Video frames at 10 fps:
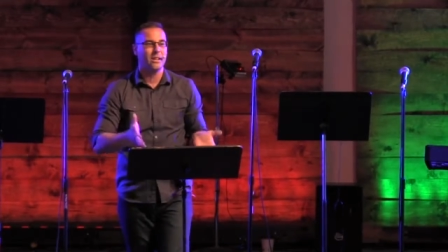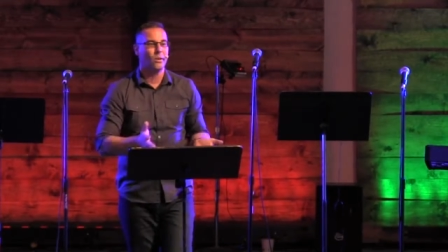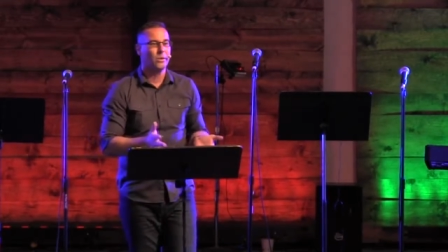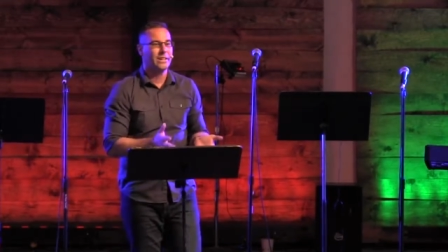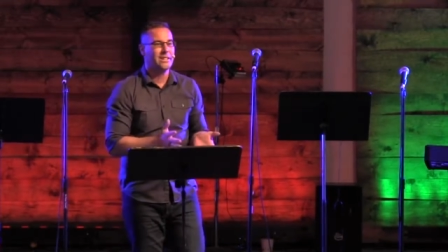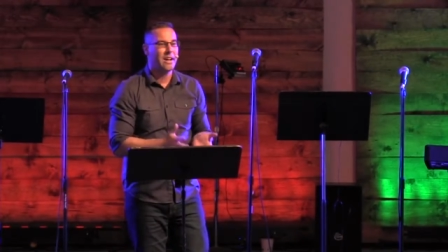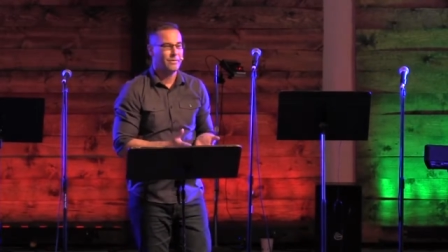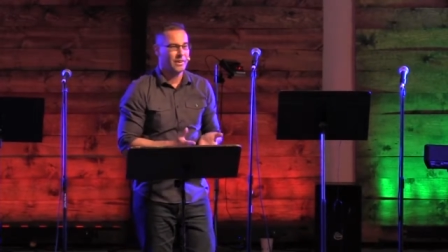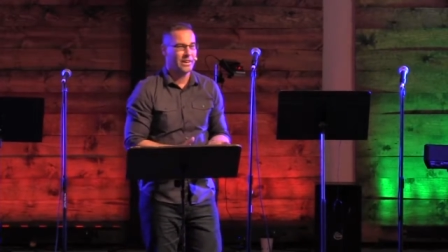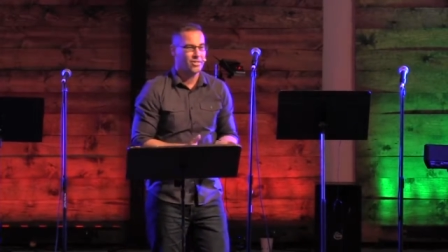not the only
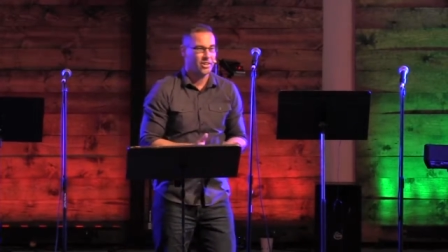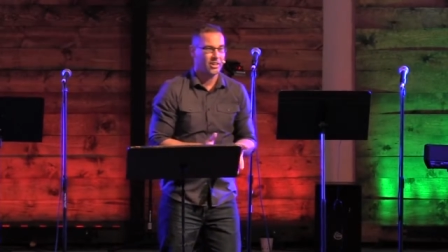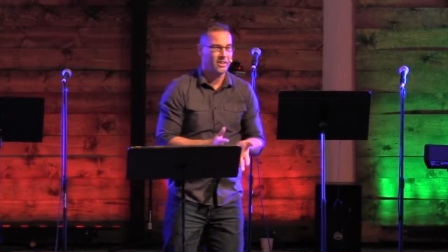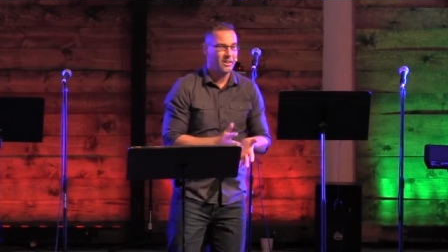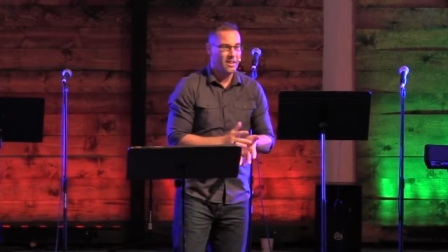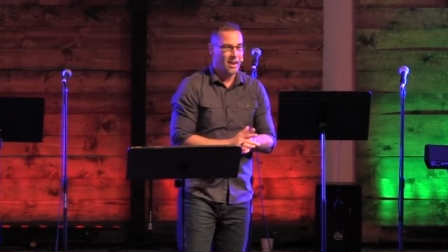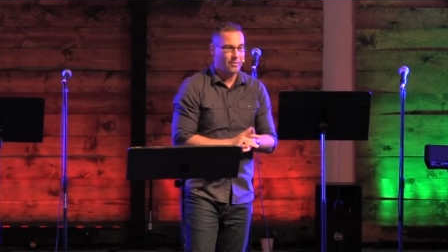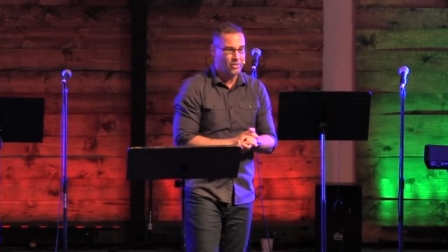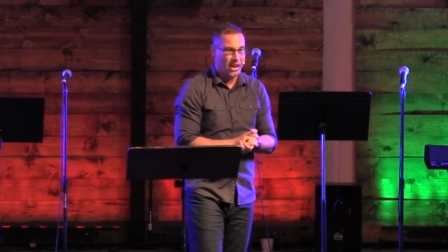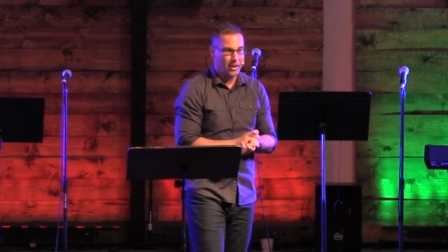definition
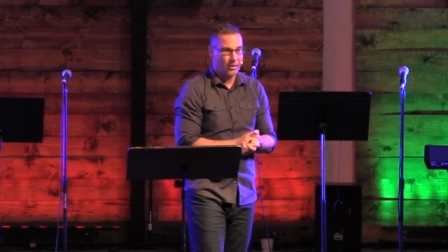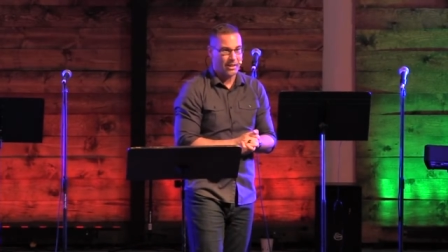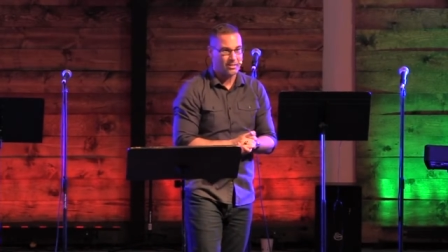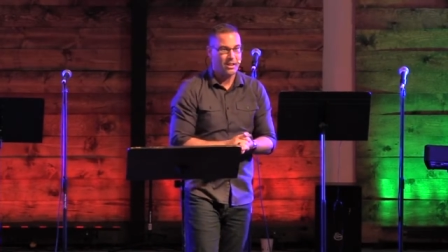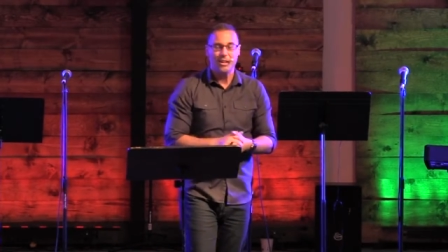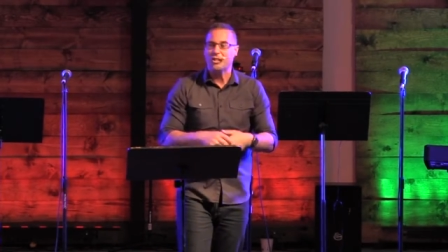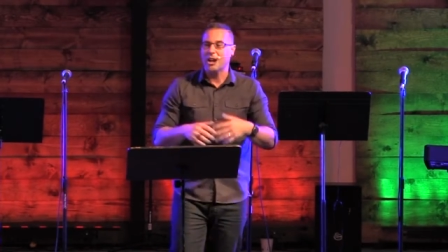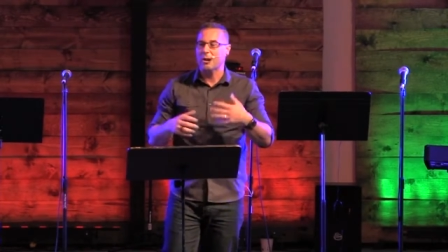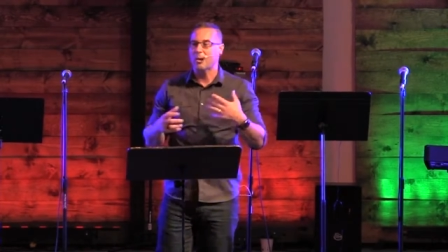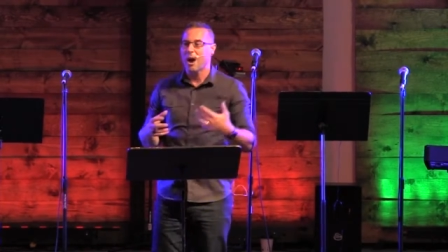of generous.
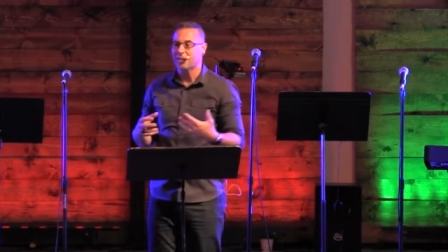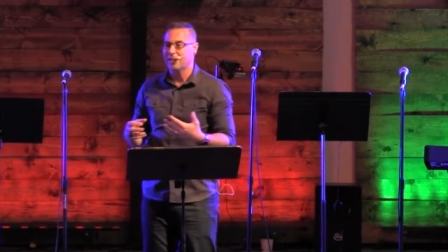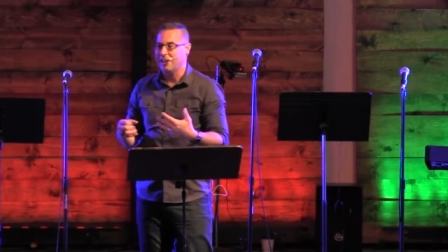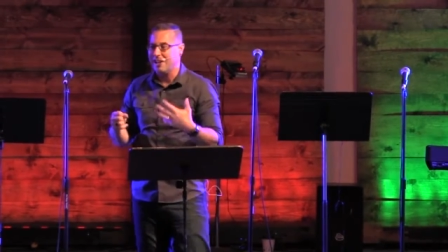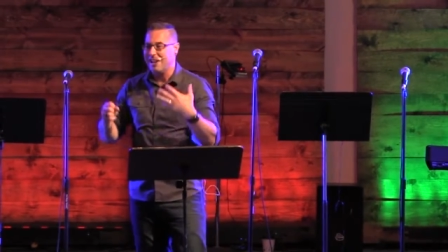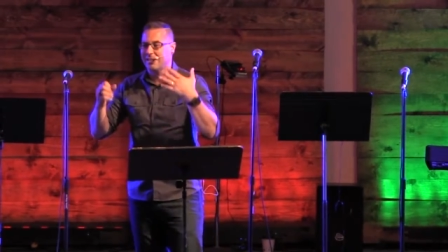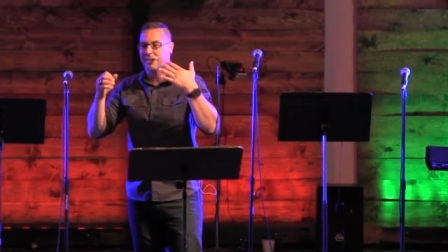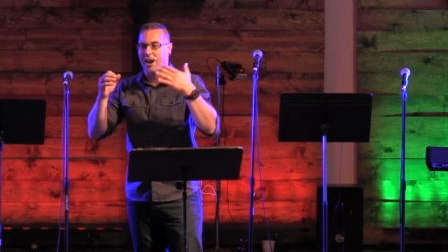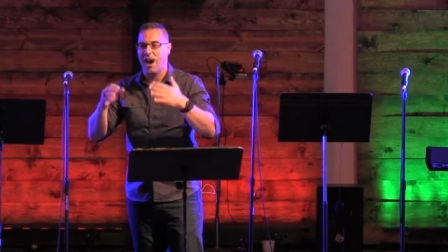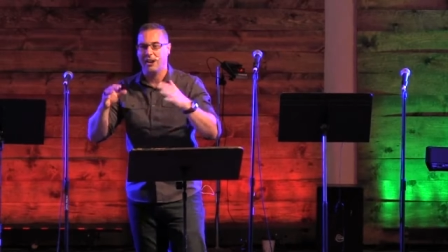Generosity
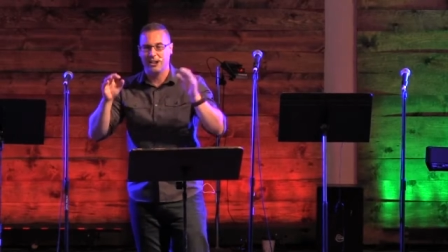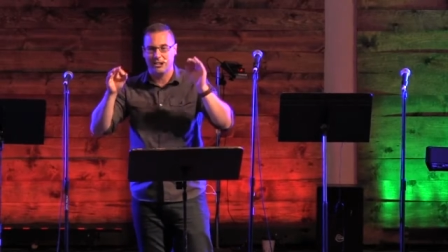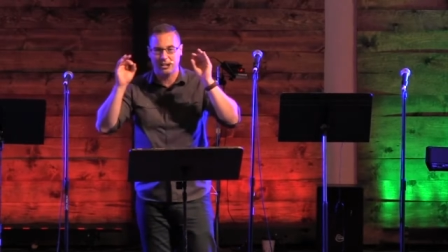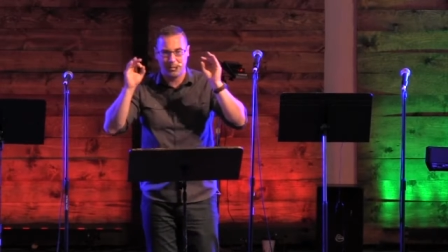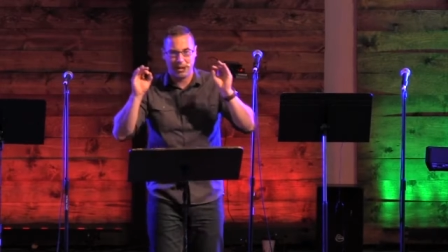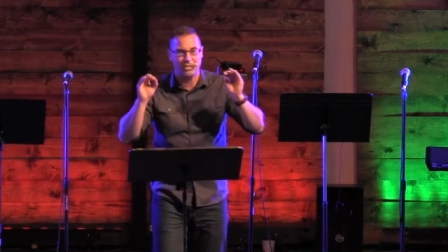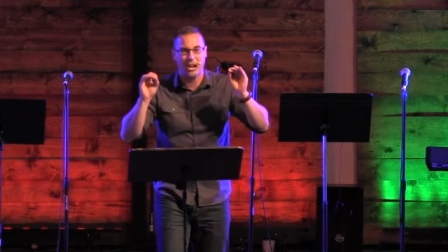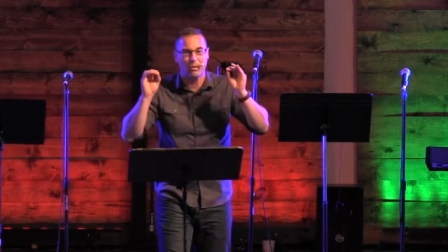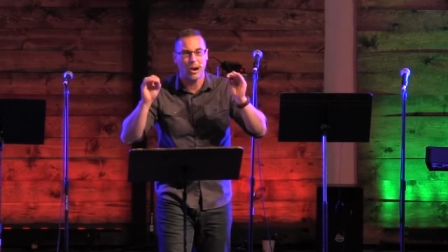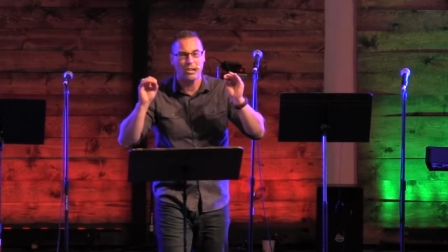is not, listen to me,
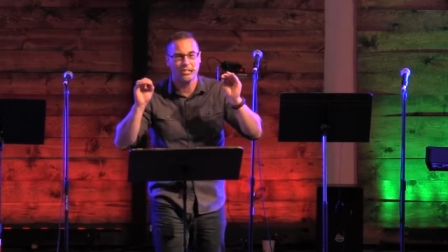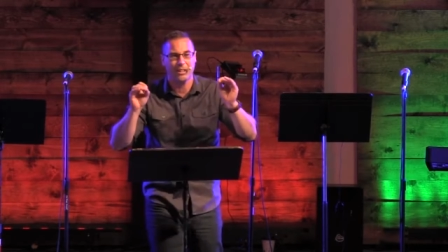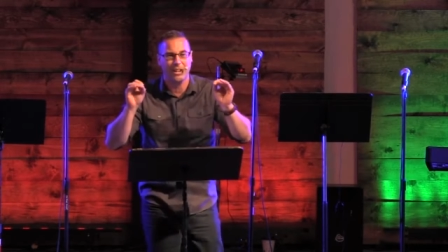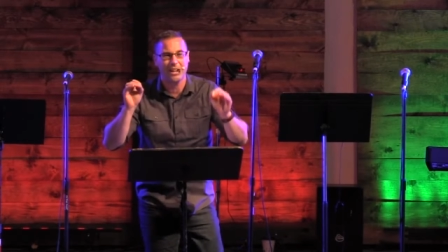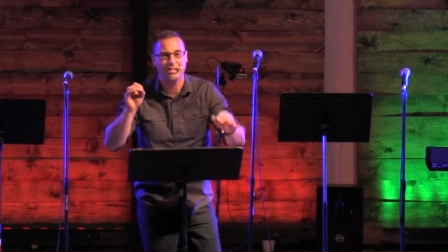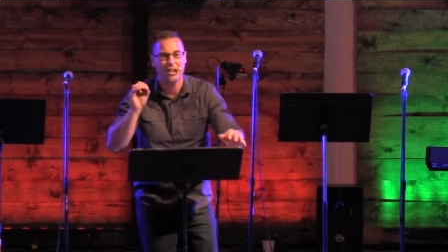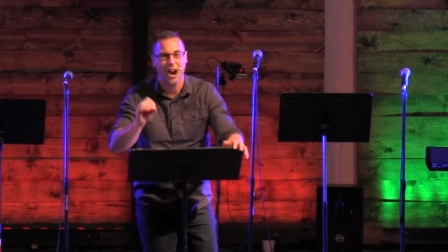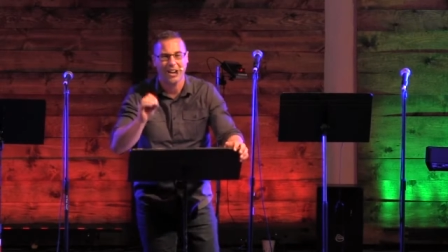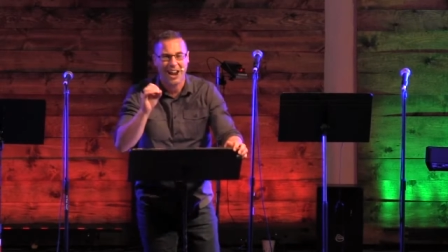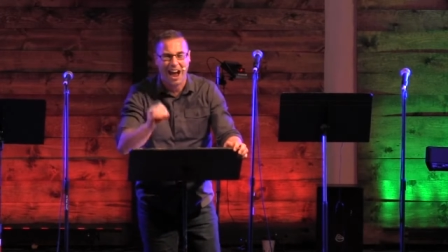generosity is
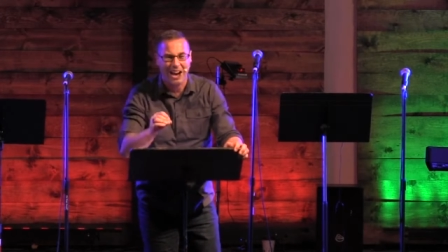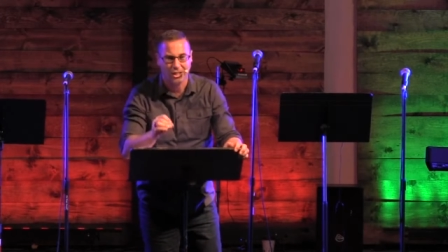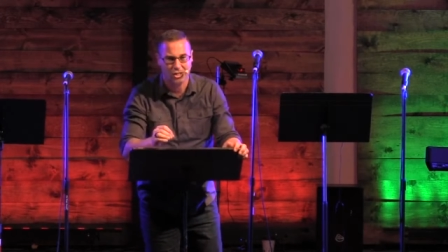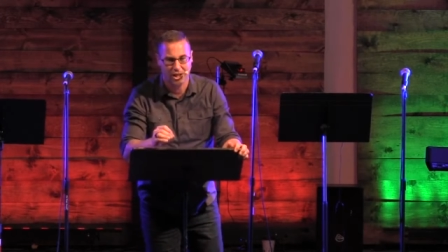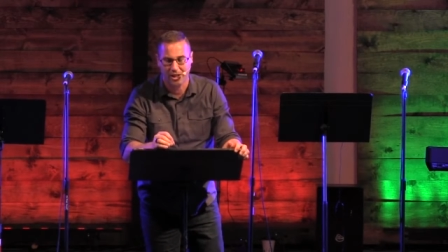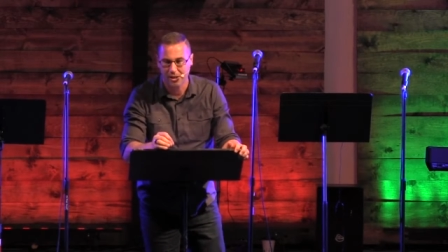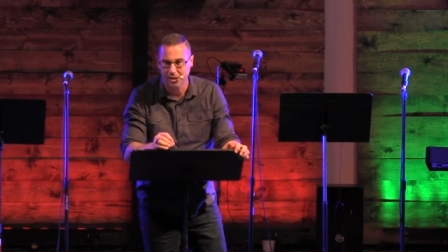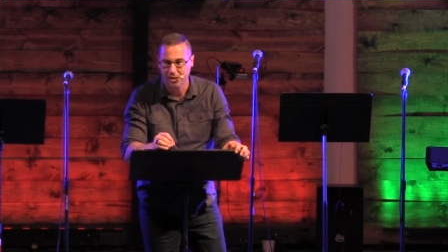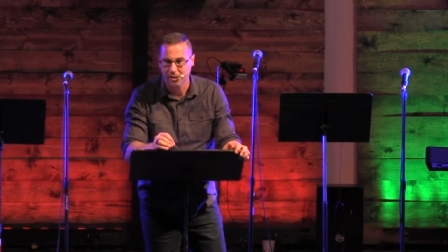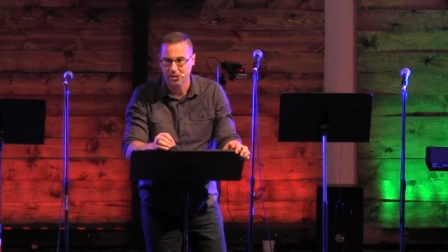not an
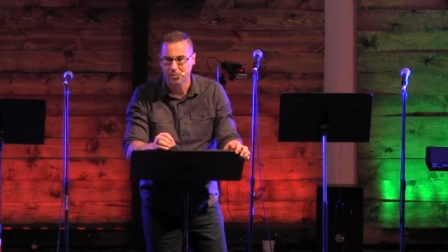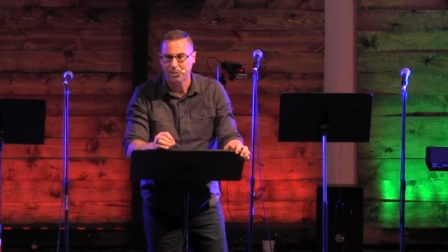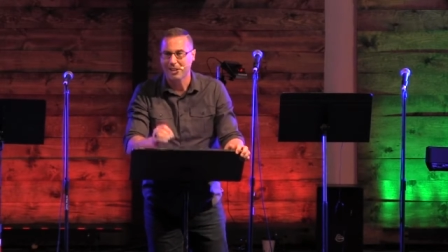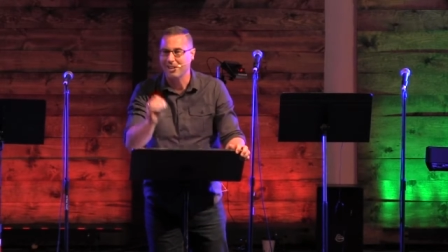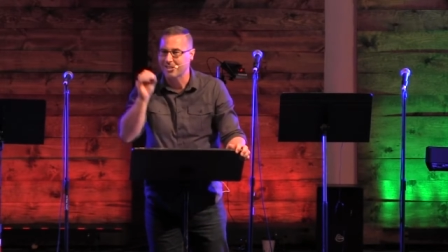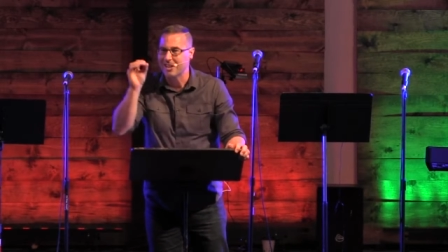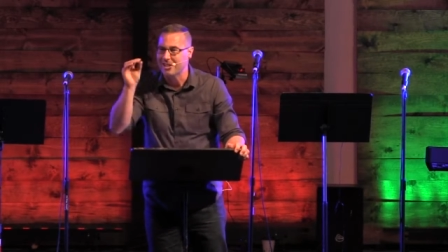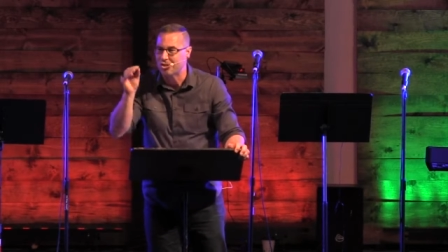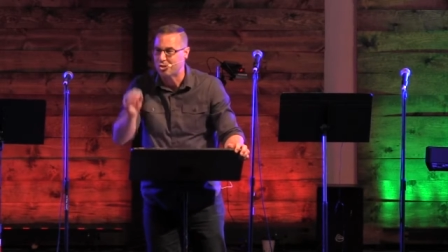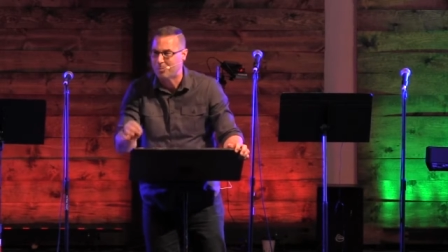action, it is
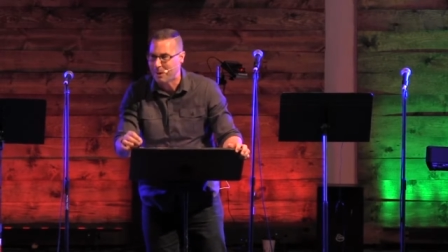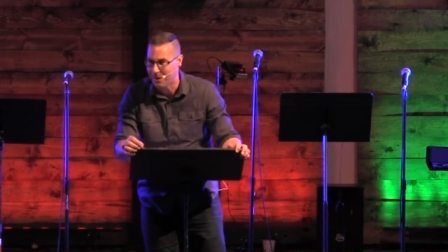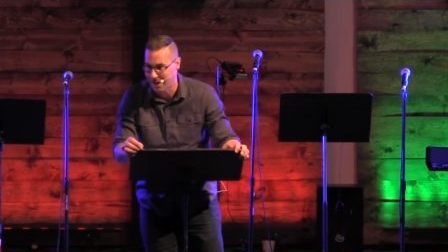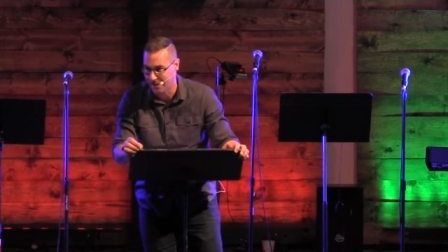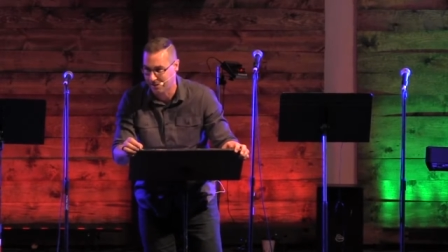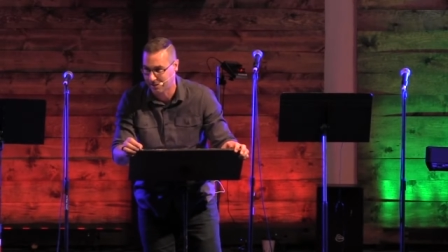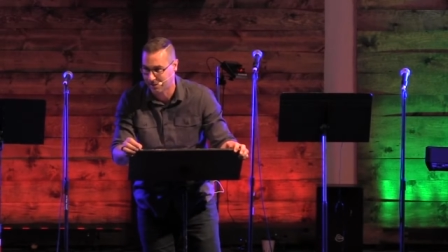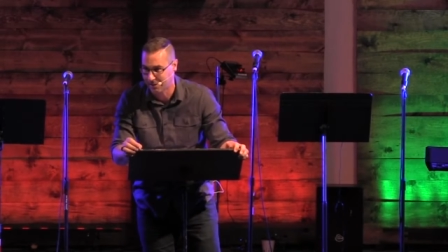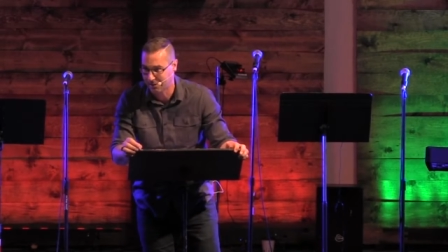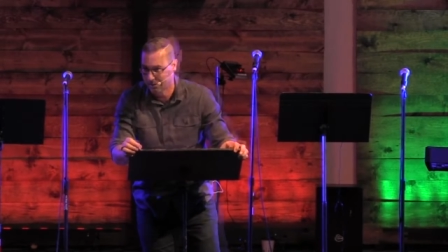a
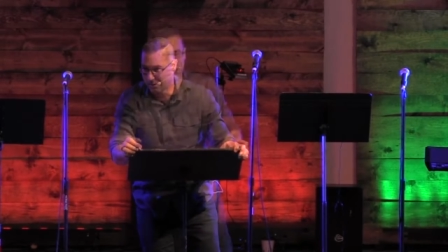spirit.